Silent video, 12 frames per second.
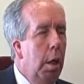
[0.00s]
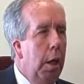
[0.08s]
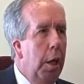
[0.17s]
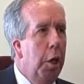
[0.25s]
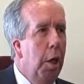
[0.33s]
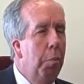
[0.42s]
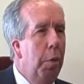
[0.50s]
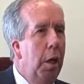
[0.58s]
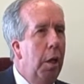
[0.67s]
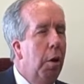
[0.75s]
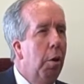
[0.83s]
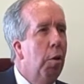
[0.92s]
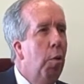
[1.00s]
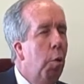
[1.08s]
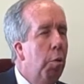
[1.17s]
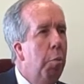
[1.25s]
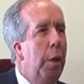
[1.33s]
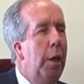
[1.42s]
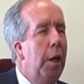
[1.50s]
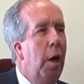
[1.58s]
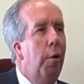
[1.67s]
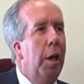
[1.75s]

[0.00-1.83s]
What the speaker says: It's something that slows me down.